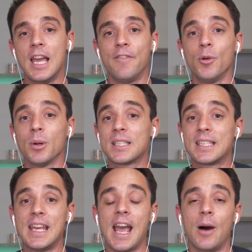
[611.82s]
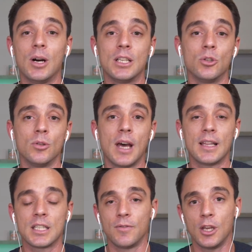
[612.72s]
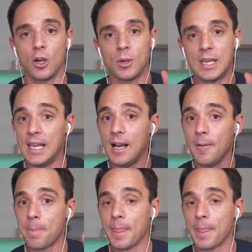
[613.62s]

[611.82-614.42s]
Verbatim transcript: If you want to see how I do that, there's a video here